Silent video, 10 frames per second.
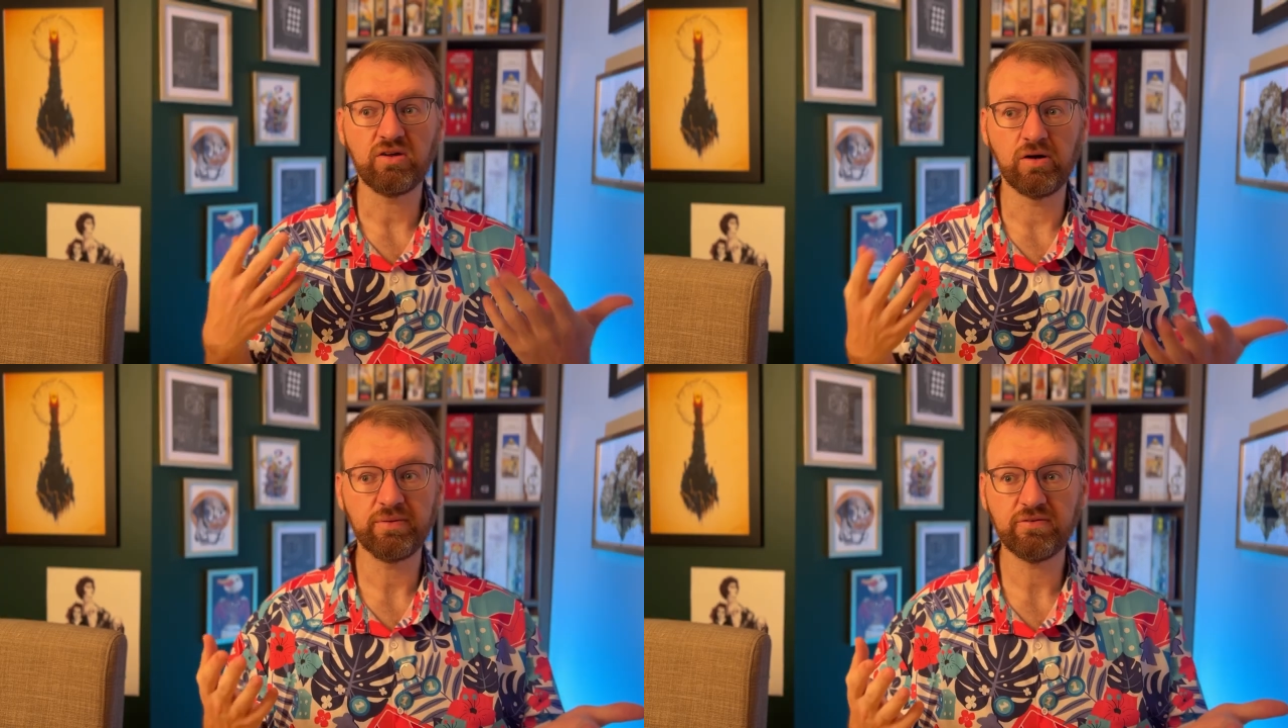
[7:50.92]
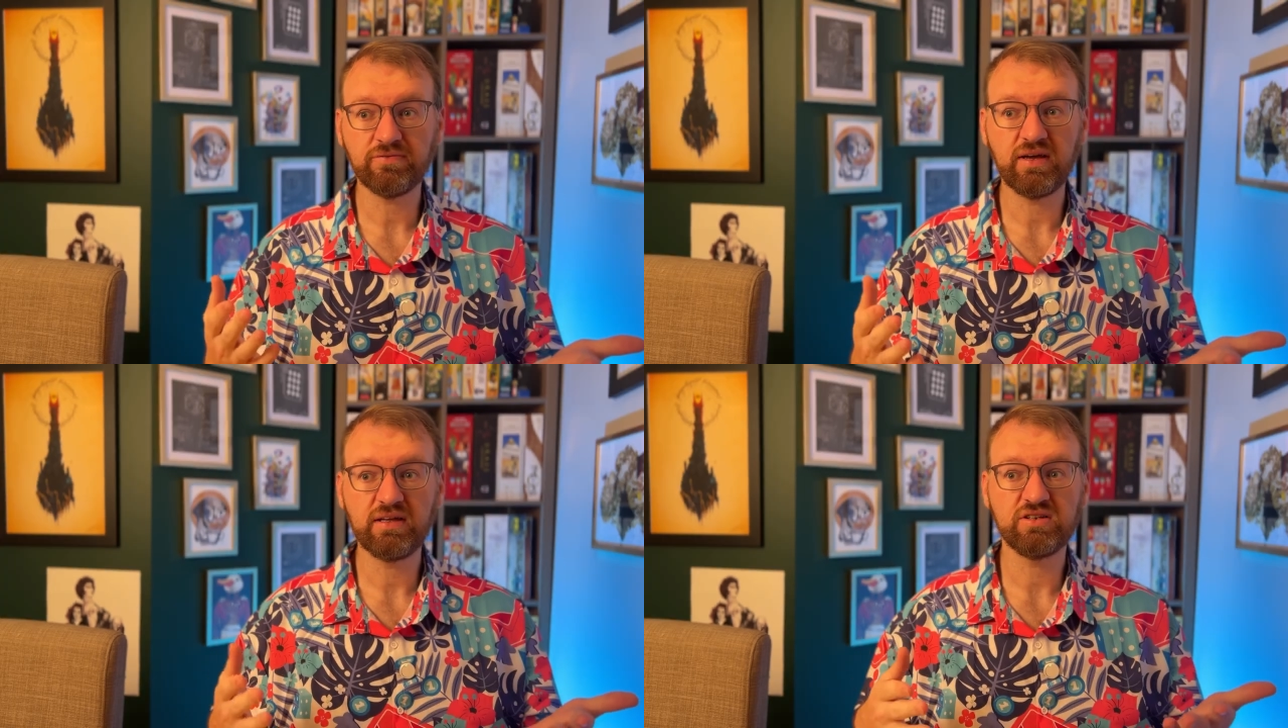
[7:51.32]
don't be
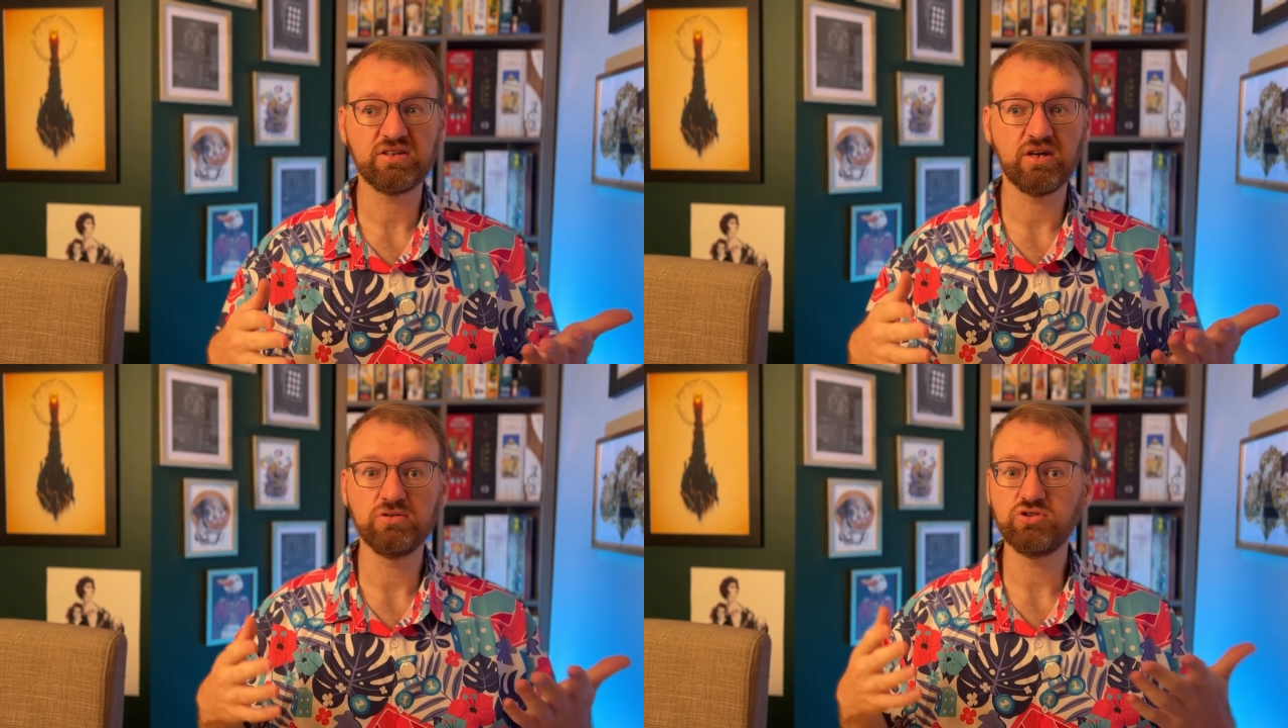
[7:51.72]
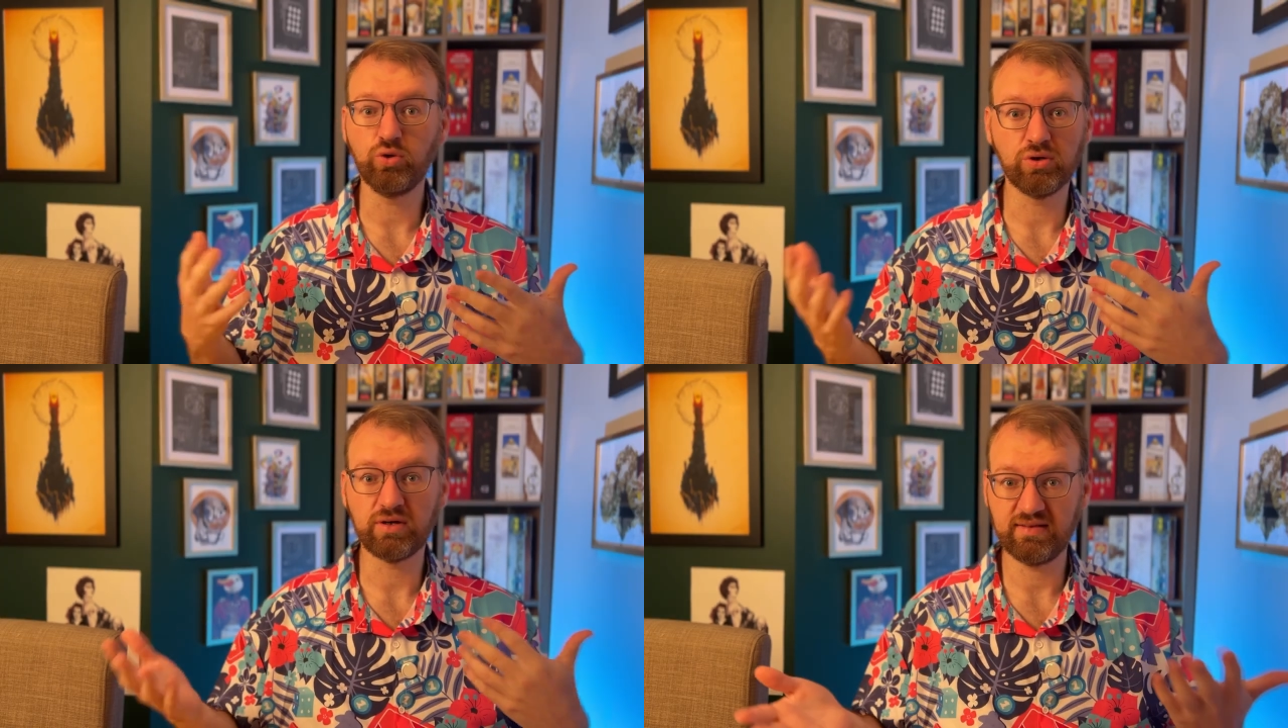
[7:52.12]
afraid to go
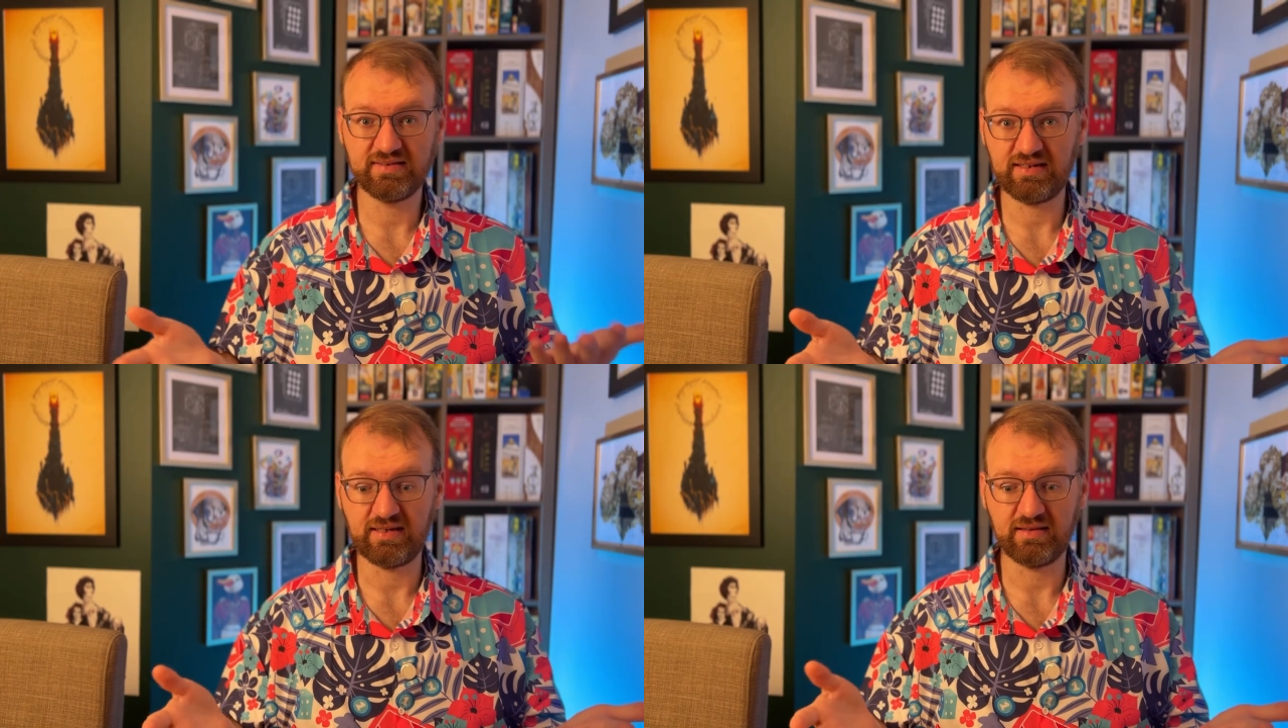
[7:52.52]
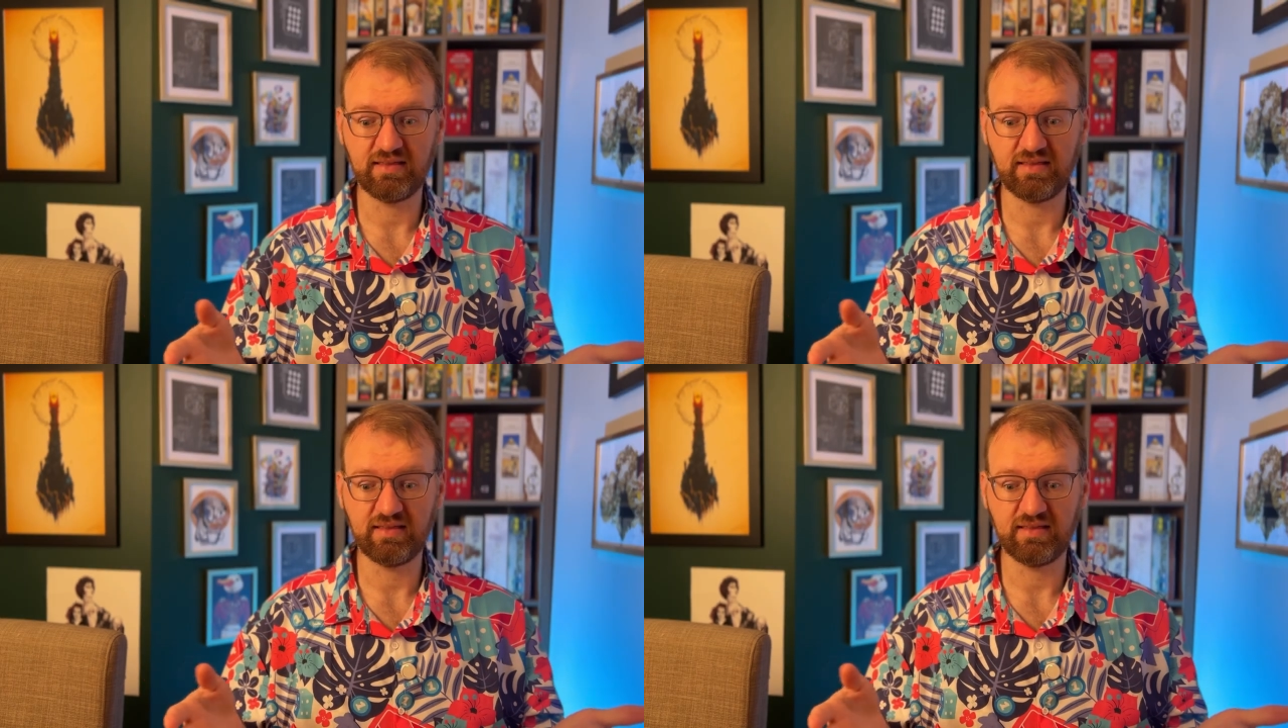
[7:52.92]
tour the city.